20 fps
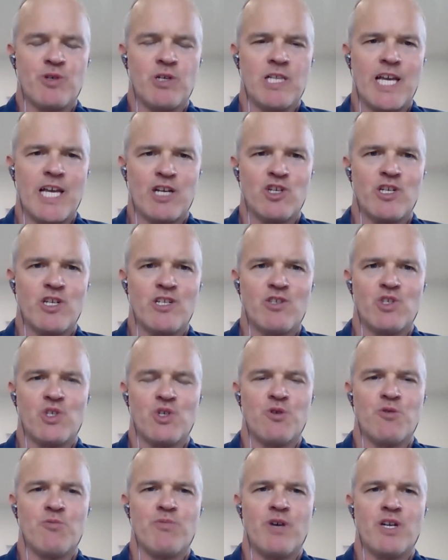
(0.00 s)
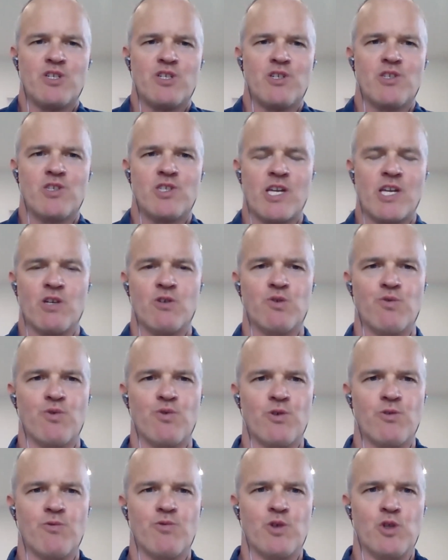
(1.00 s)
election, so budget cycles
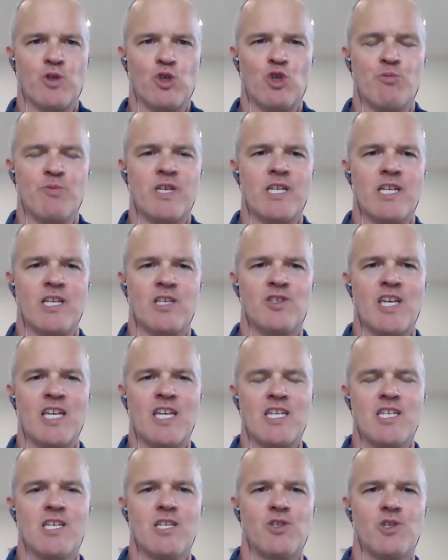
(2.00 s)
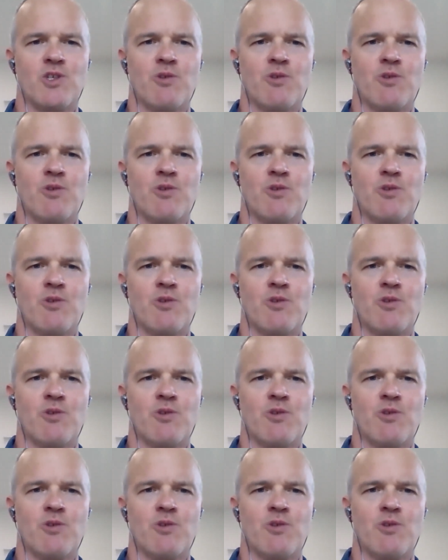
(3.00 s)
were a little bit extended.